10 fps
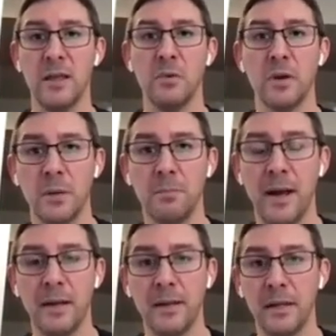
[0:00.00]
they were
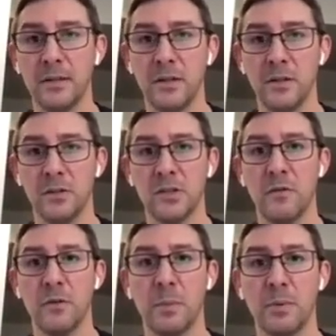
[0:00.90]
compiling into their
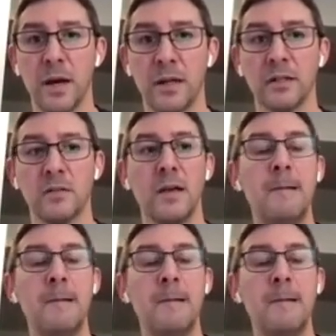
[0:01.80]
software products.